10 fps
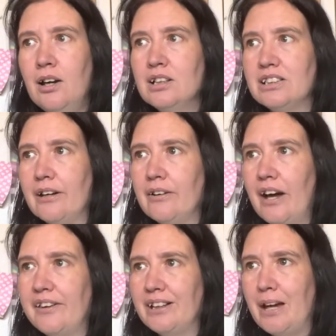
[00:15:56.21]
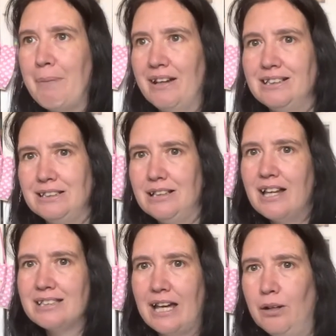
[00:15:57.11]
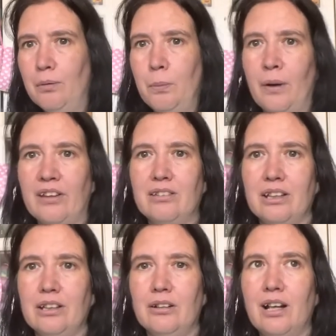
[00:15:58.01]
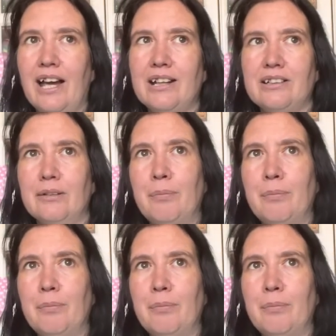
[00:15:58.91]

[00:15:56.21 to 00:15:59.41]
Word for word: So I think they're balancing their sale with the new collection.